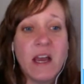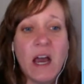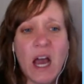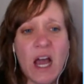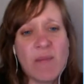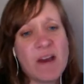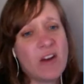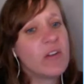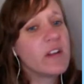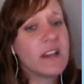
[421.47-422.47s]
I
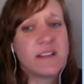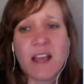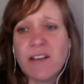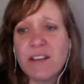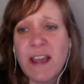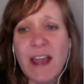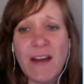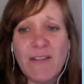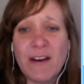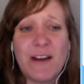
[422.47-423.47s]
don't exactly
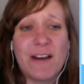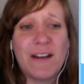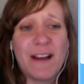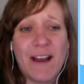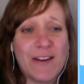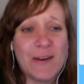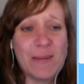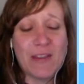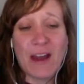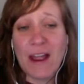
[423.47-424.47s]
have a I don't know
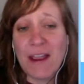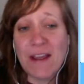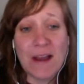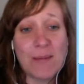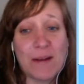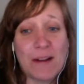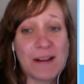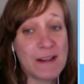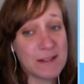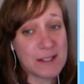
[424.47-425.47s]
about the icon, but
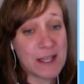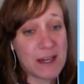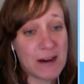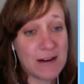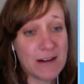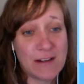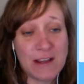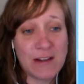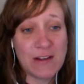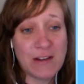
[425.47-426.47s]
it's there
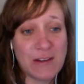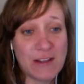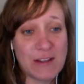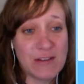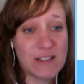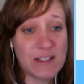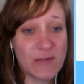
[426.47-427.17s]
and you can use it.